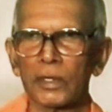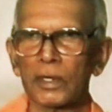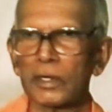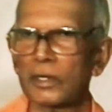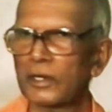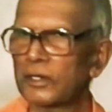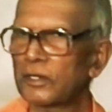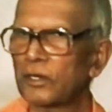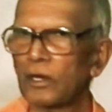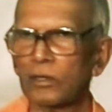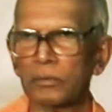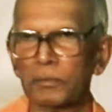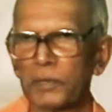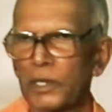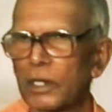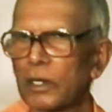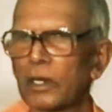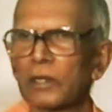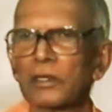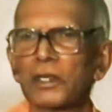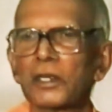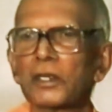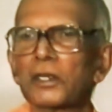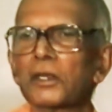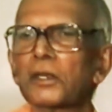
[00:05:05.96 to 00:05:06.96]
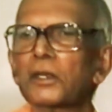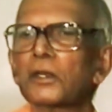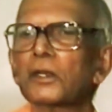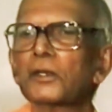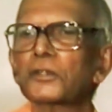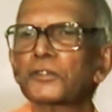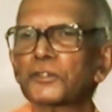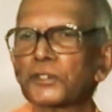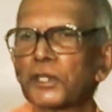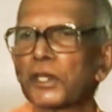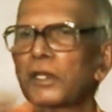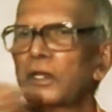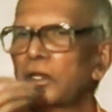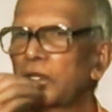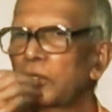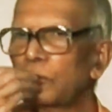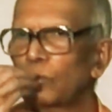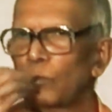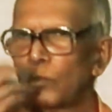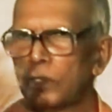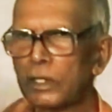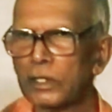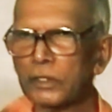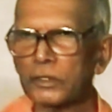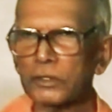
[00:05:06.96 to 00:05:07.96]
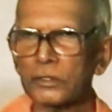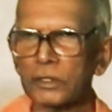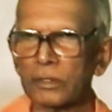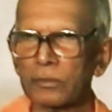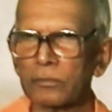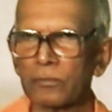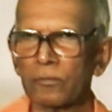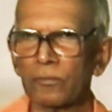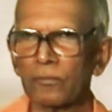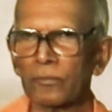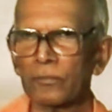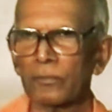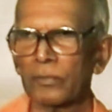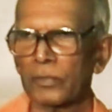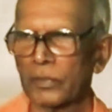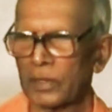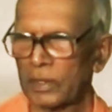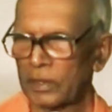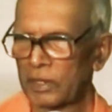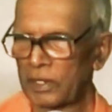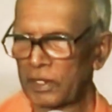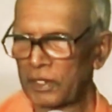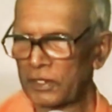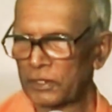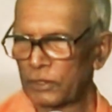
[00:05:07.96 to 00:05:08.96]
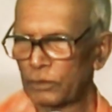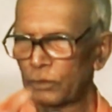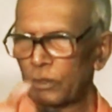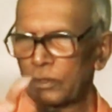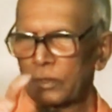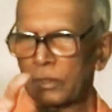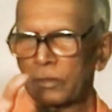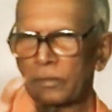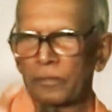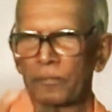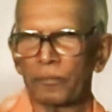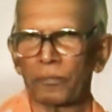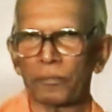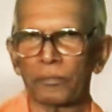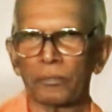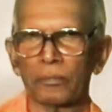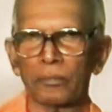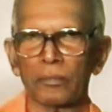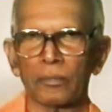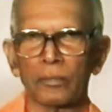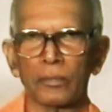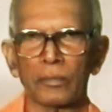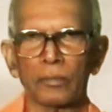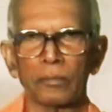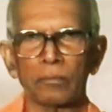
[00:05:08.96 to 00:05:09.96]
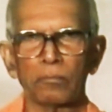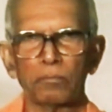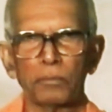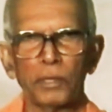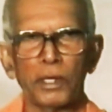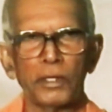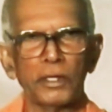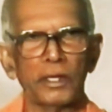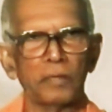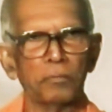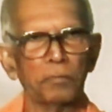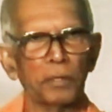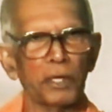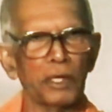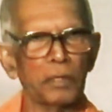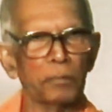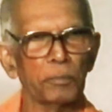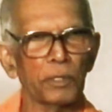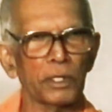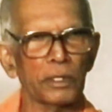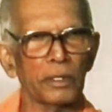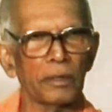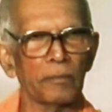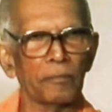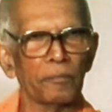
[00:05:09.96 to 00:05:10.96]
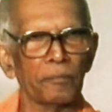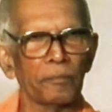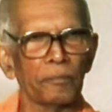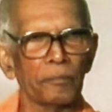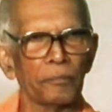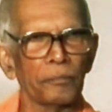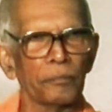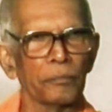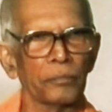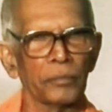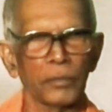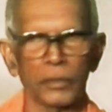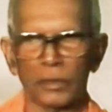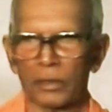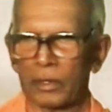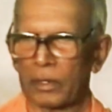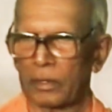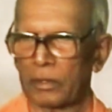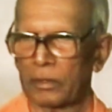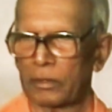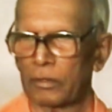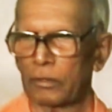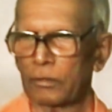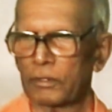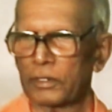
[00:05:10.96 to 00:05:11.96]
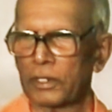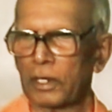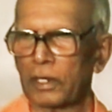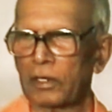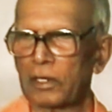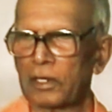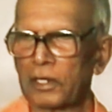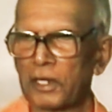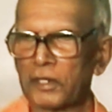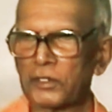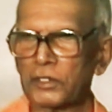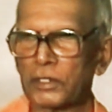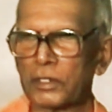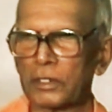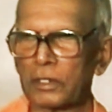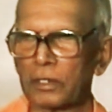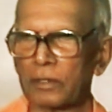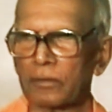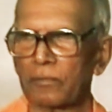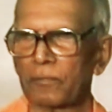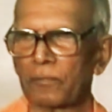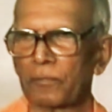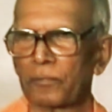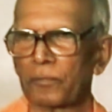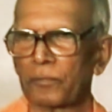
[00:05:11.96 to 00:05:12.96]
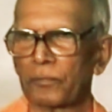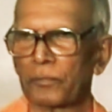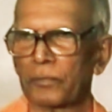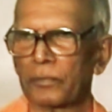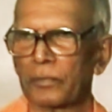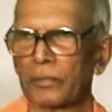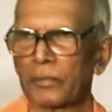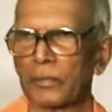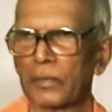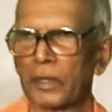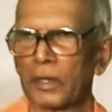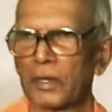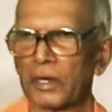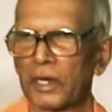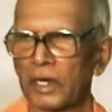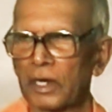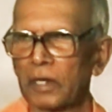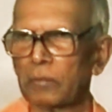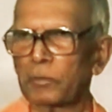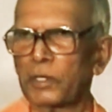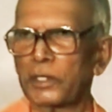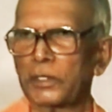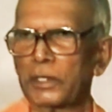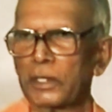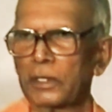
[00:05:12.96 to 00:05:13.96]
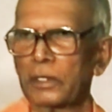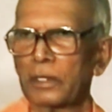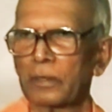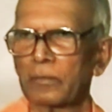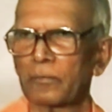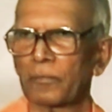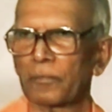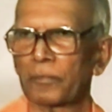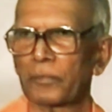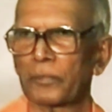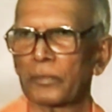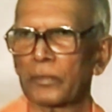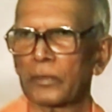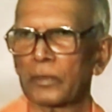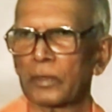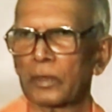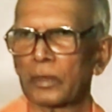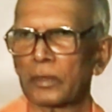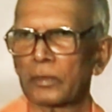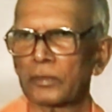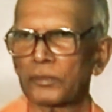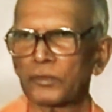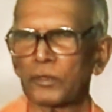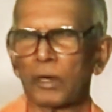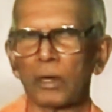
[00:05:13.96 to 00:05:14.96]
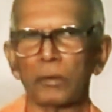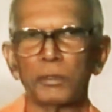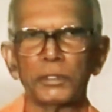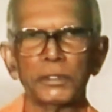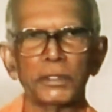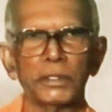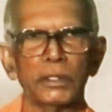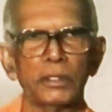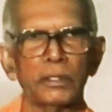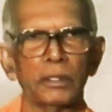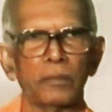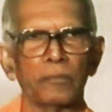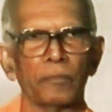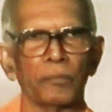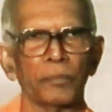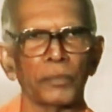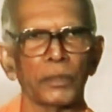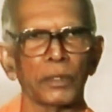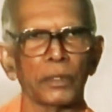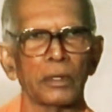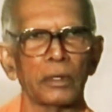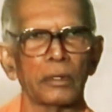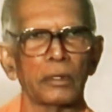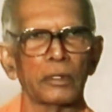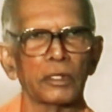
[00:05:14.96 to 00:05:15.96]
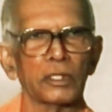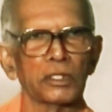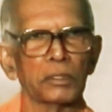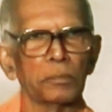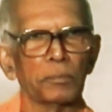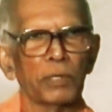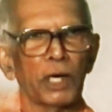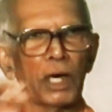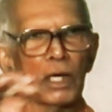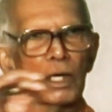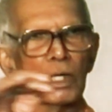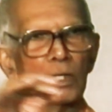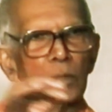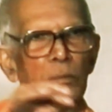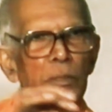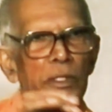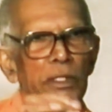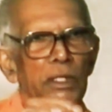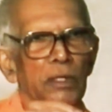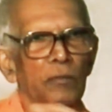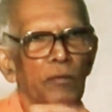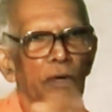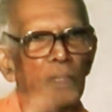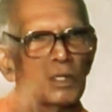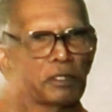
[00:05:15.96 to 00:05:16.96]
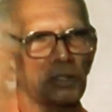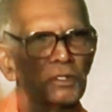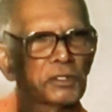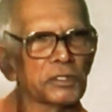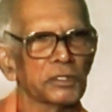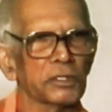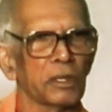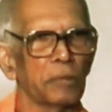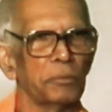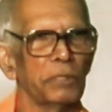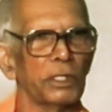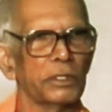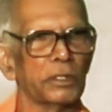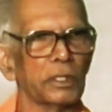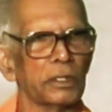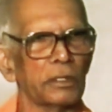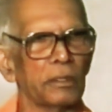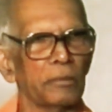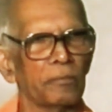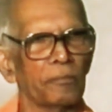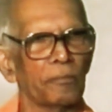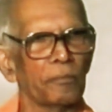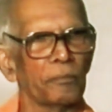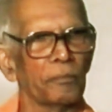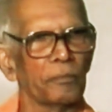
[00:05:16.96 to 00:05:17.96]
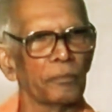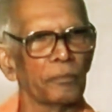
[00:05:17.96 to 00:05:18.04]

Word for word: He did not merely say in words. He took pen and paper, wrote a letter recommending Swamiji to the Parliament Religions Committee.